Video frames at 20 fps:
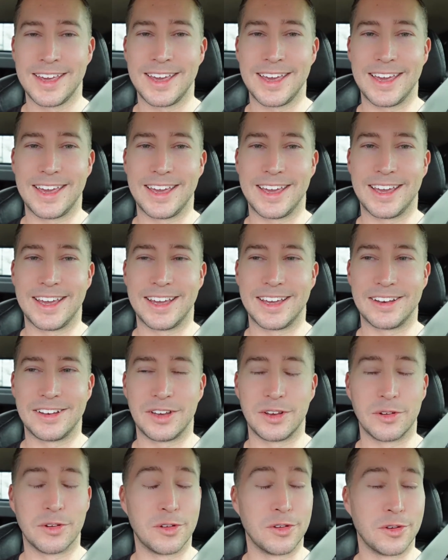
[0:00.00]

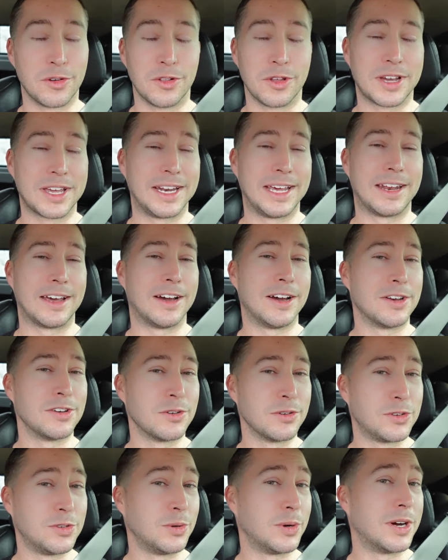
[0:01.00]
and you know, you're looking at
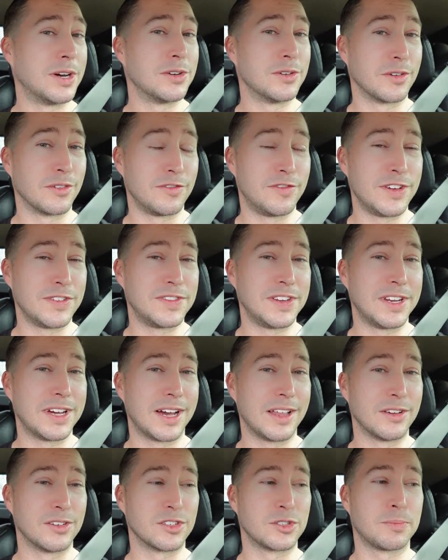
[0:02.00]
$100 to
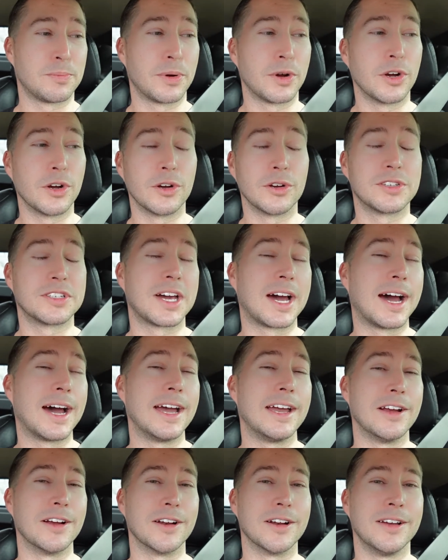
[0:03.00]
$150 per
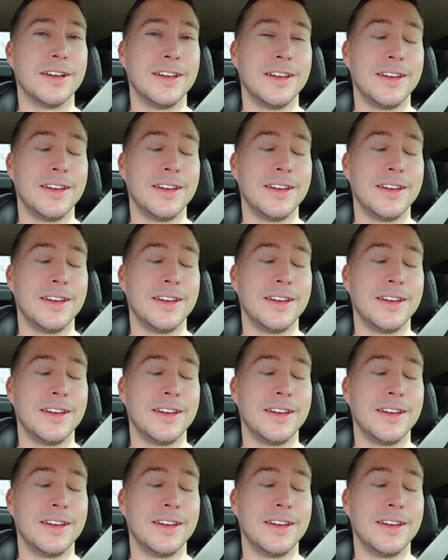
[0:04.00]
tire.